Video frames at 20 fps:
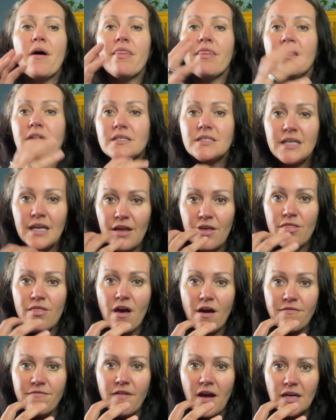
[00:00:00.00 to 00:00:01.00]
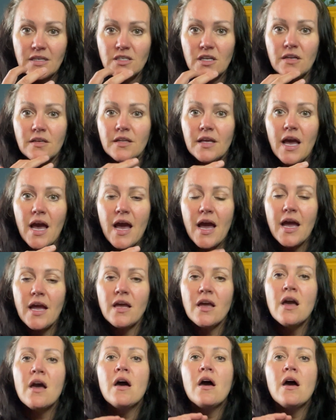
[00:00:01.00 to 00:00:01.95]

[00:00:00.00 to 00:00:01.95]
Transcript: the teeth affected, okay?